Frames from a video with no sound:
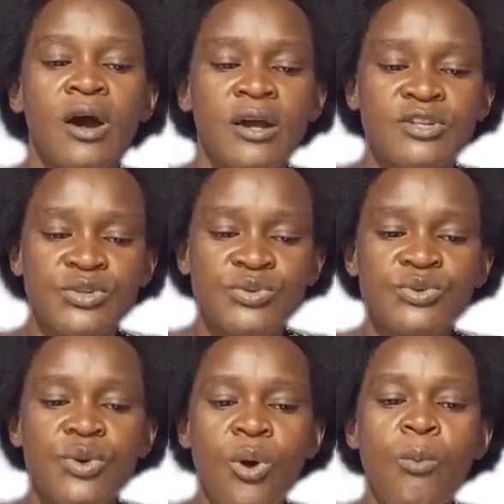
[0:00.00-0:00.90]

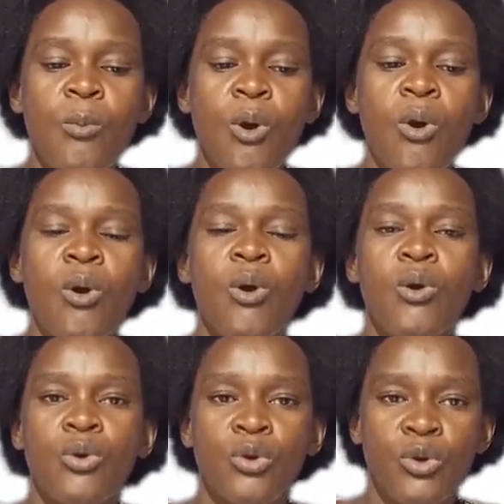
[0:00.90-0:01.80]
two or more
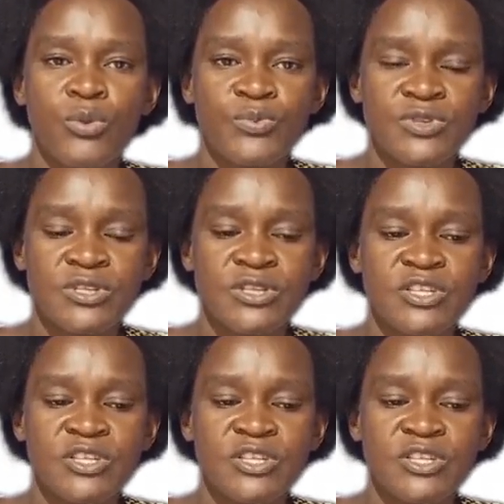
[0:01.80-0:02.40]
crops.